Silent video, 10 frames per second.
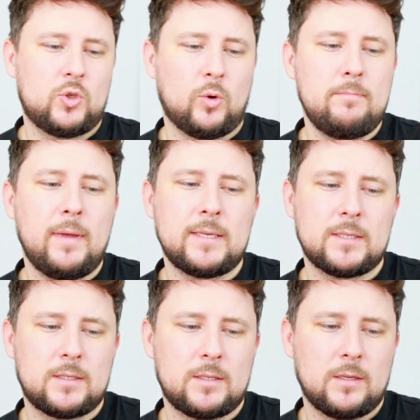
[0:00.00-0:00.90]
Joy
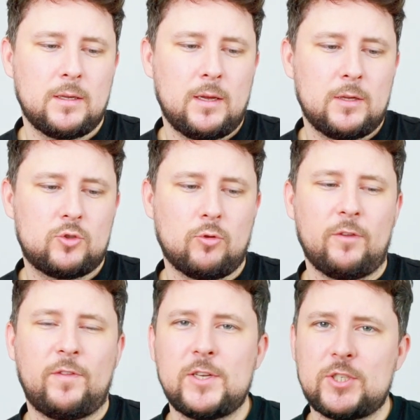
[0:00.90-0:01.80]
Mist
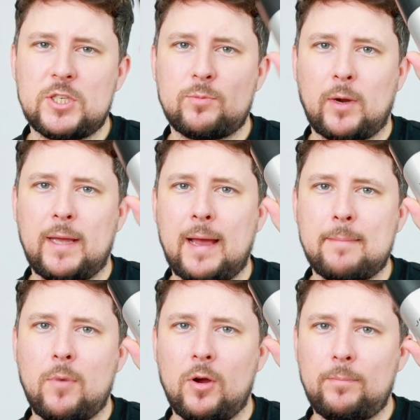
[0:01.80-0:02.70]
Dry Finishing Spray.
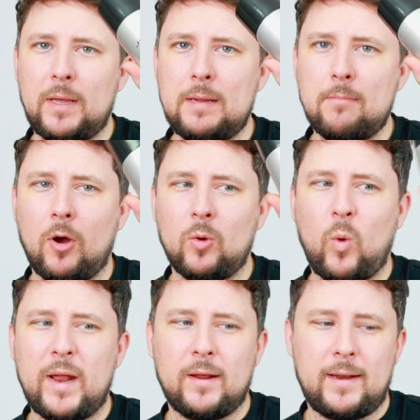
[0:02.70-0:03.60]
That might be my
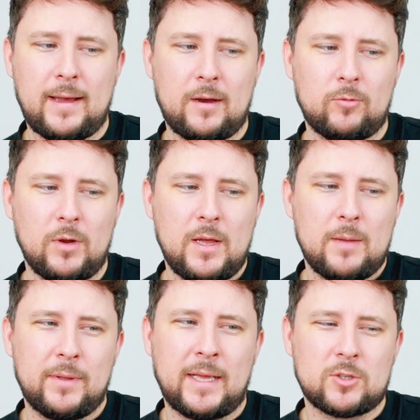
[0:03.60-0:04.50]
winner now.
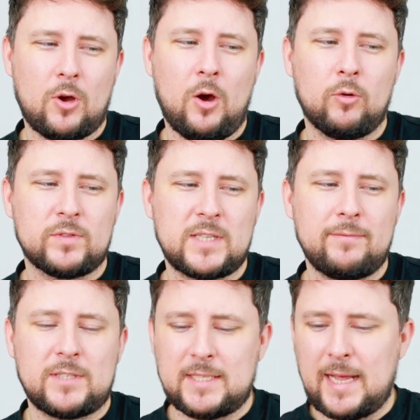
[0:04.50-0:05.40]
But that's got a hold of
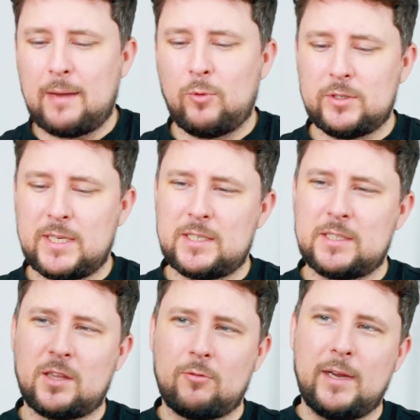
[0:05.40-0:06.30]
7 to 10, whereas this
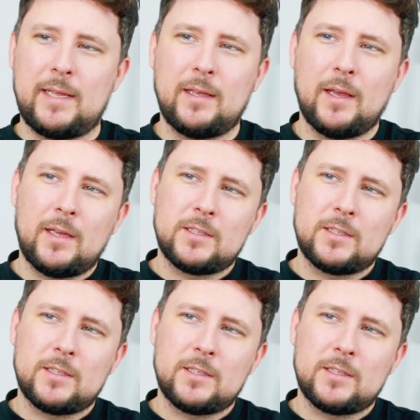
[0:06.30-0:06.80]
is 3.